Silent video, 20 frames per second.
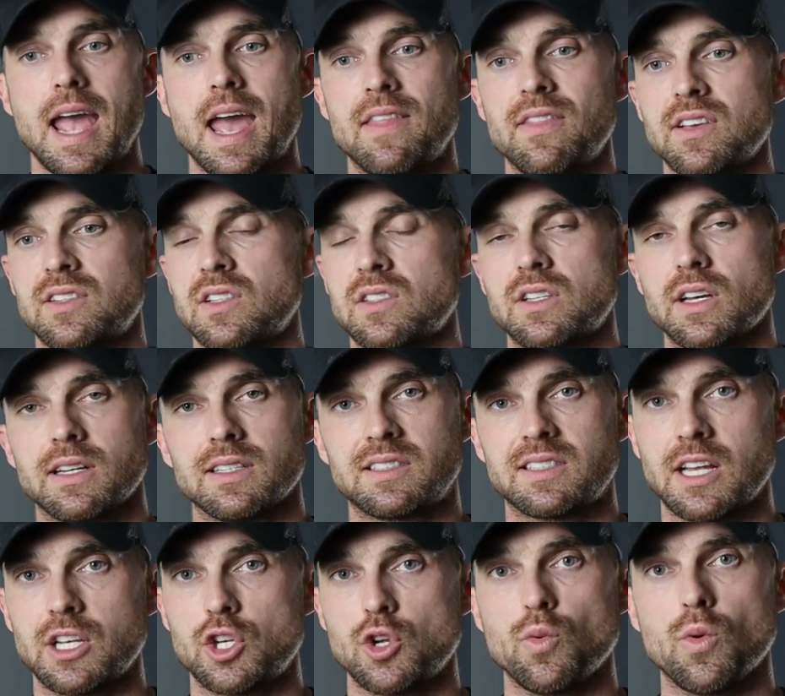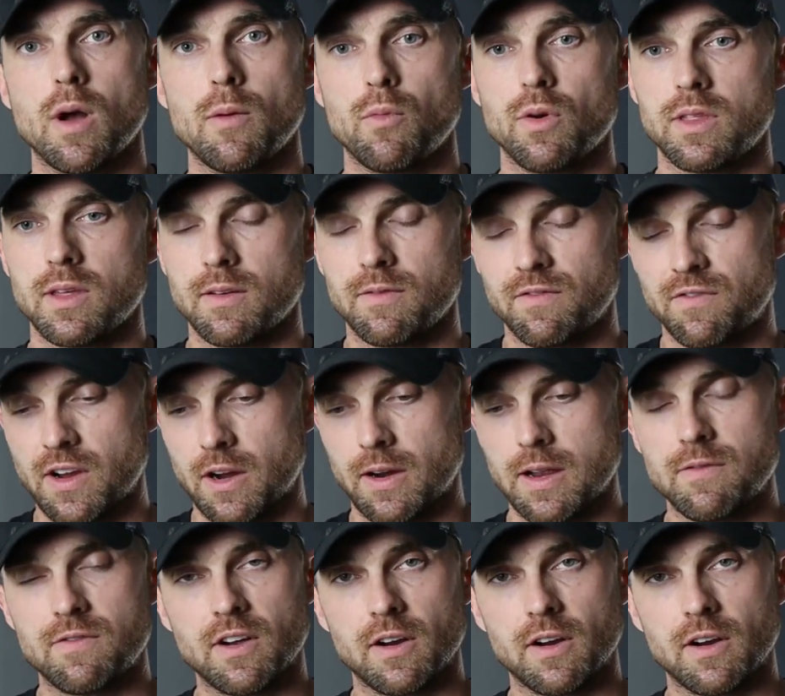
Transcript: and this is gonna set you up with a very,